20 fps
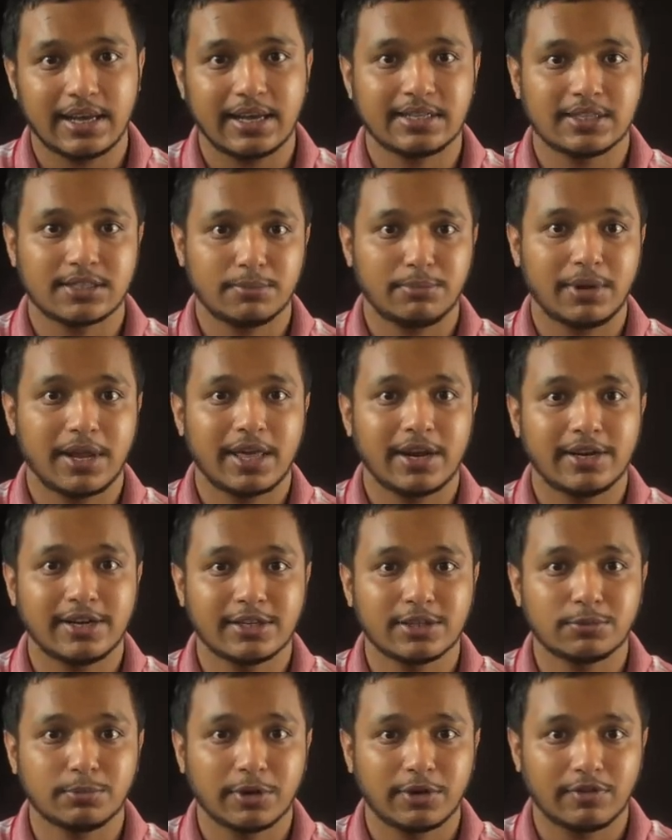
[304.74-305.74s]
and similarities
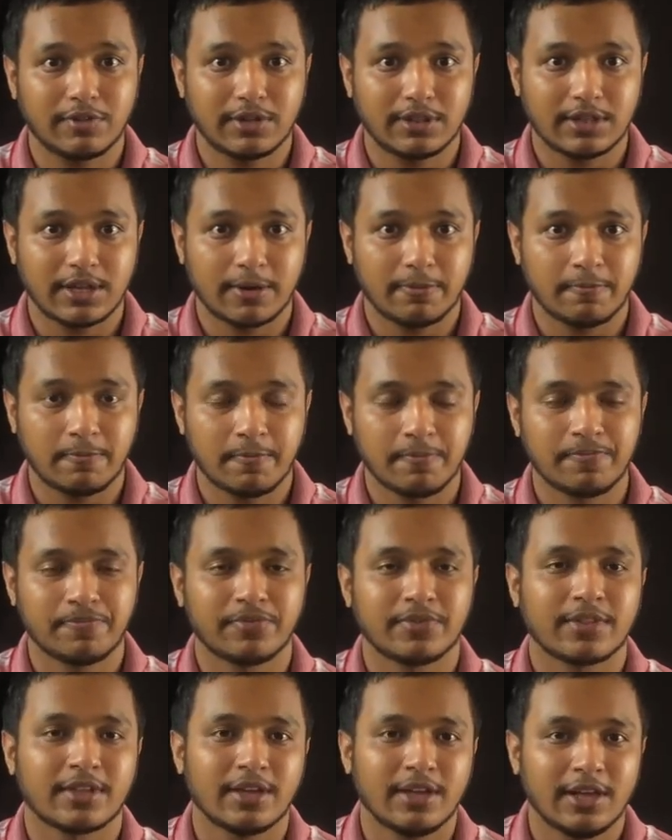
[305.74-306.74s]
between them.
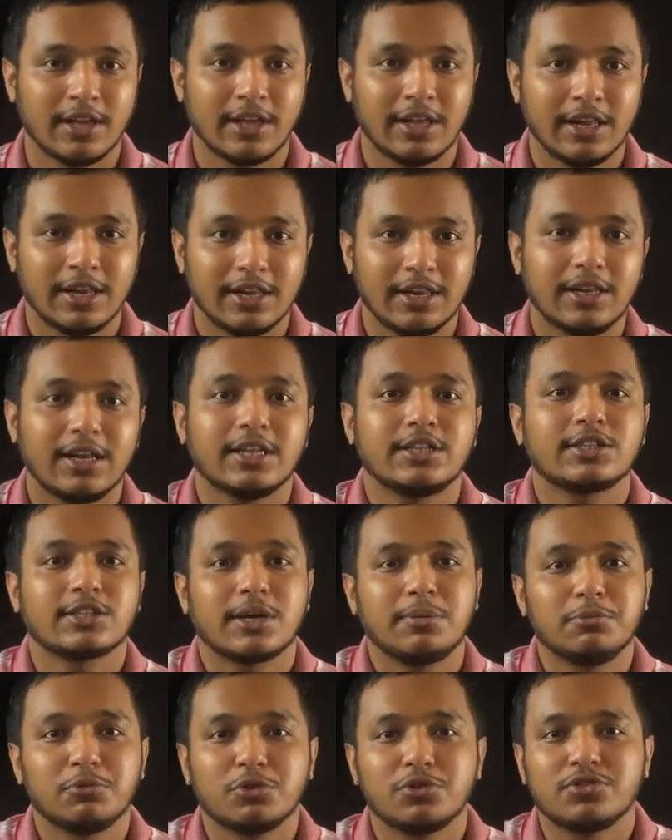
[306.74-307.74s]
Let's
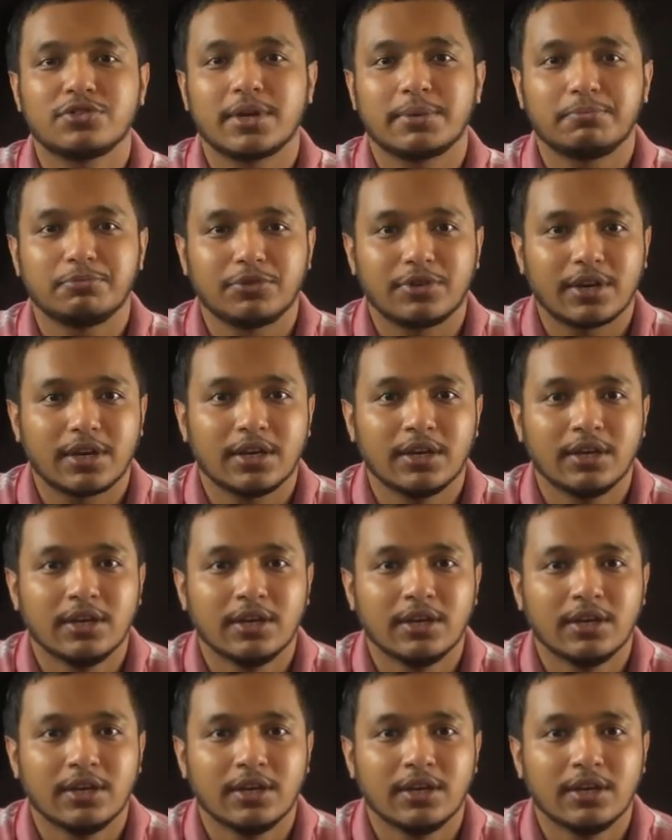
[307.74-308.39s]
come to step 3.